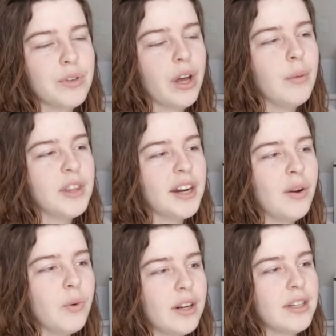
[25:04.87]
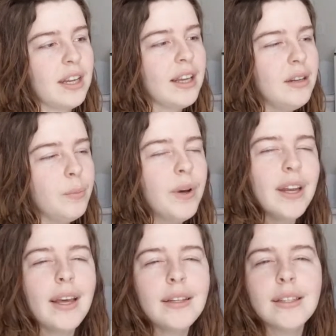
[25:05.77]
job that I wanted, but
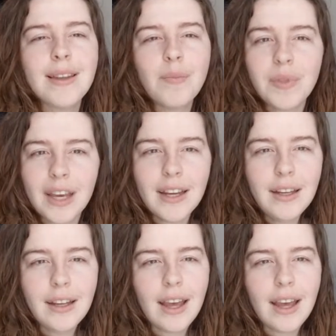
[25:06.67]
it's something,